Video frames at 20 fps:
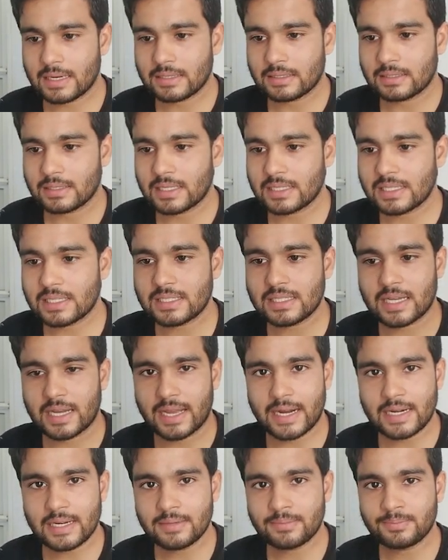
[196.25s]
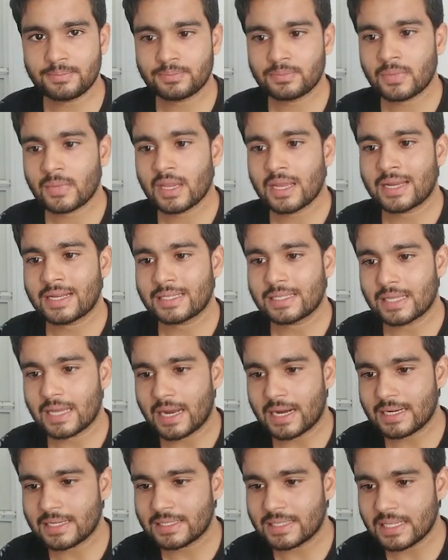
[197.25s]
this is the head,
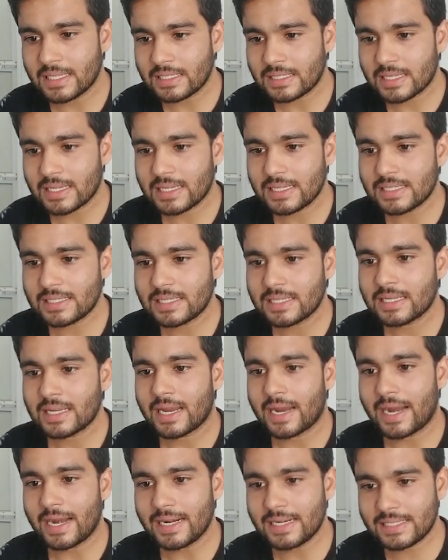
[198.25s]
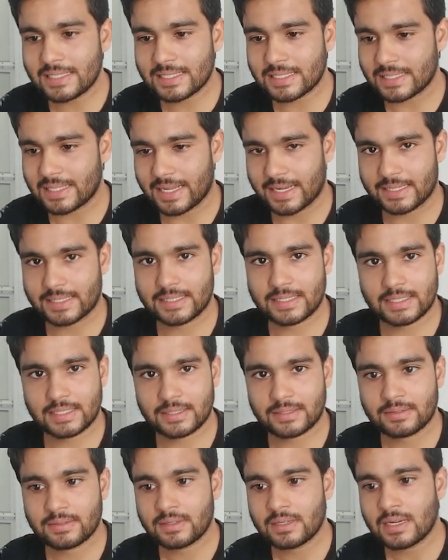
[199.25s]
and this is heads
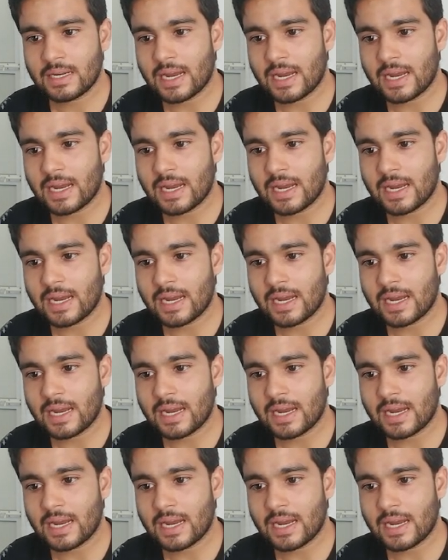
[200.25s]
next,